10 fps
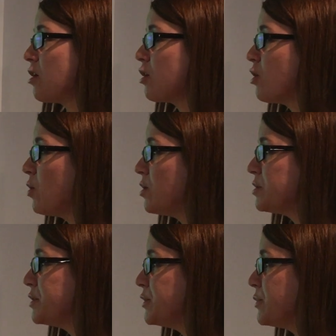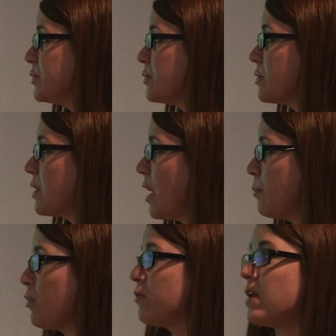our goal to
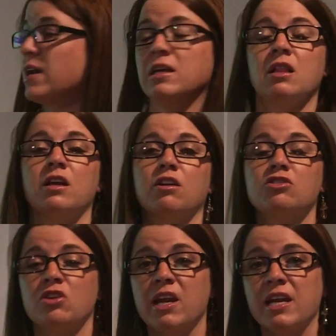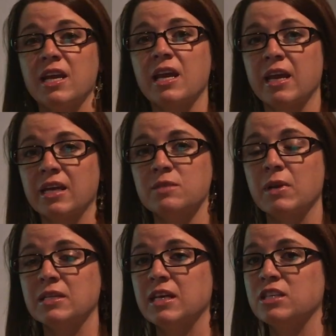provide clear training and
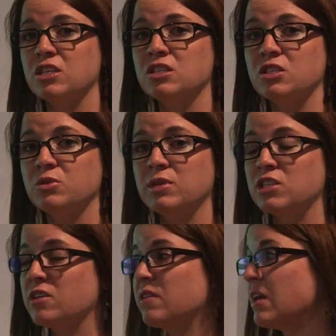expectation to each of